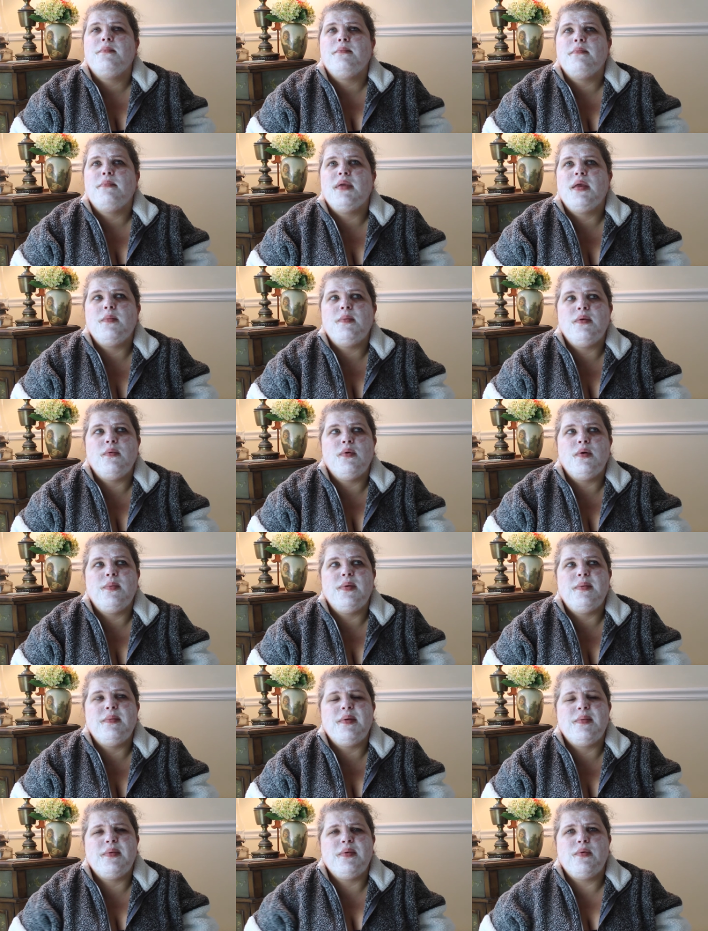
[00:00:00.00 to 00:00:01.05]
maybe will
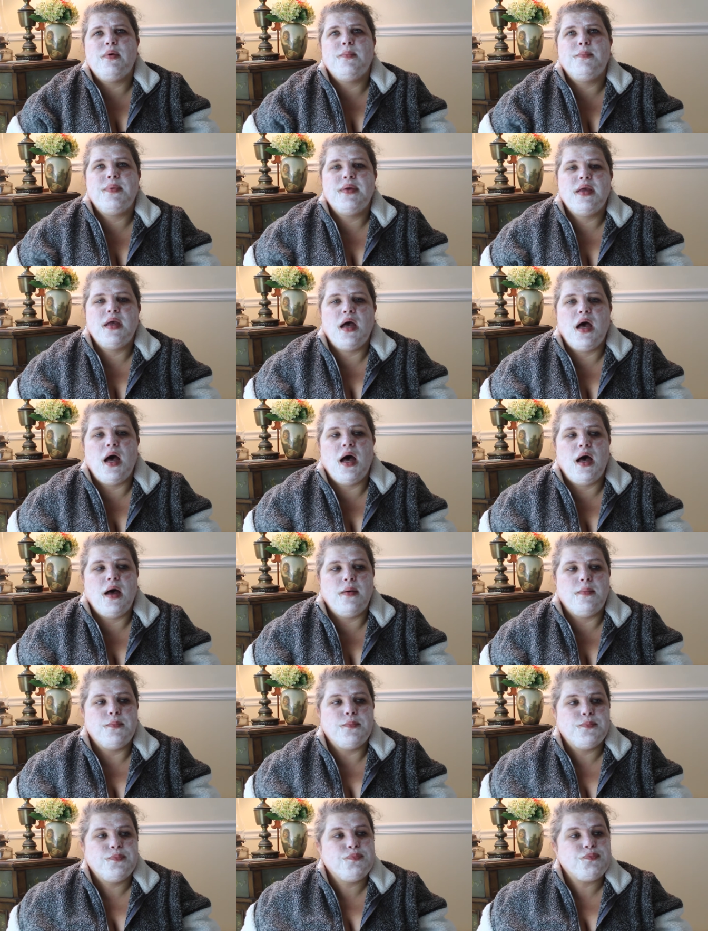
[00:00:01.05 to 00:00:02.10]
be, maybe won't be,
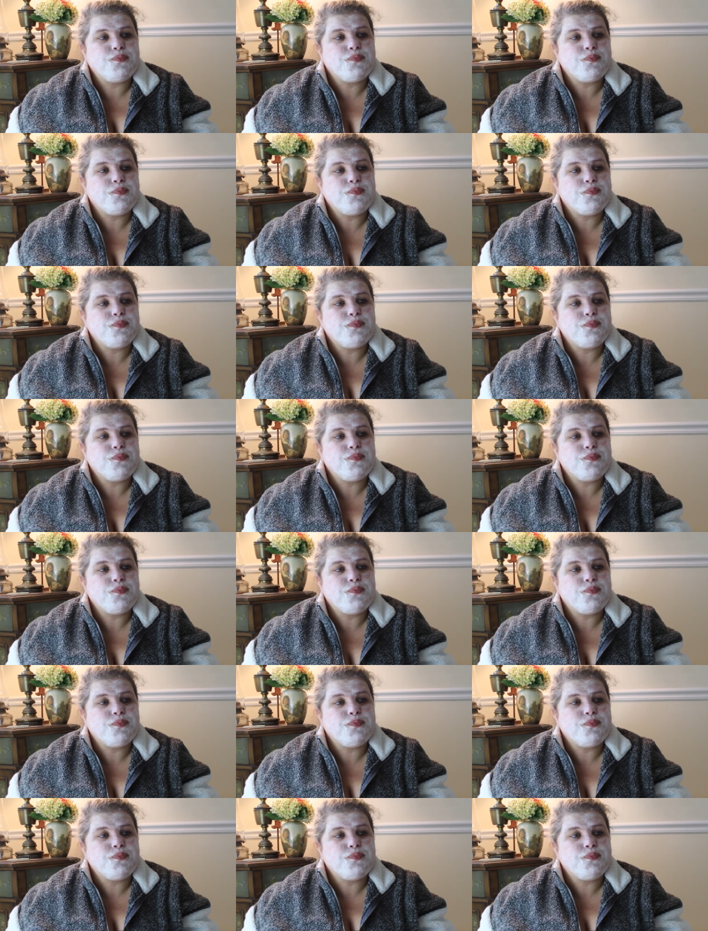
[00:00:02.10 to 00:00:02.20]
um,